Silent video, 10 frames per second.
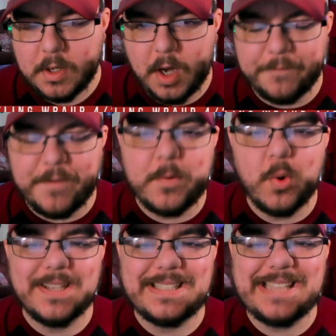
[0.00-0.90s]
on
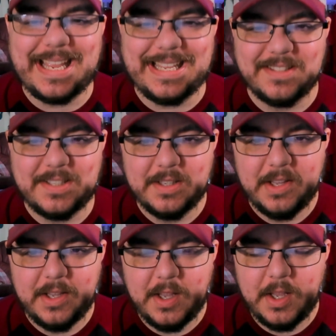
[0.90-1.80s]
February 2nd.
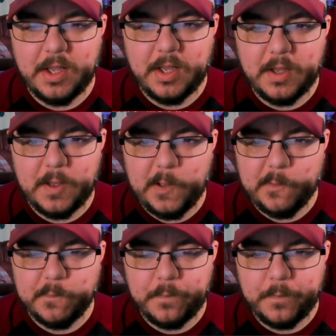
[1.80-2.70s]

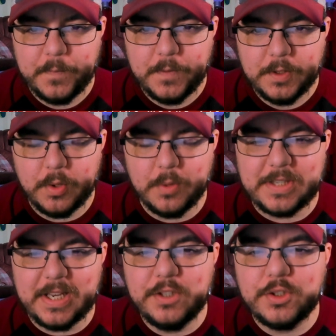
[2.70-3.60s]
So he
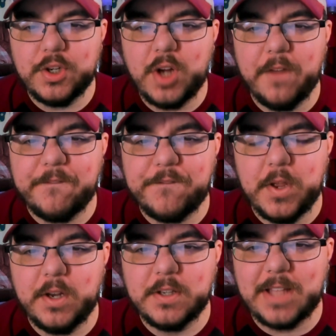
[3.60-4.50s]
was injured on
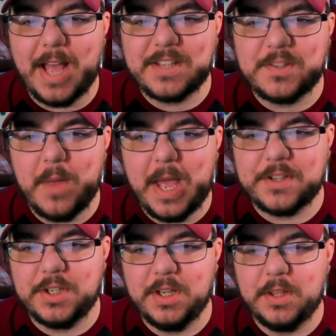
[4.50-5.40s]
his last
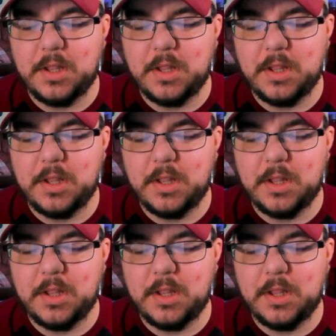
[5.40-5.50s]
match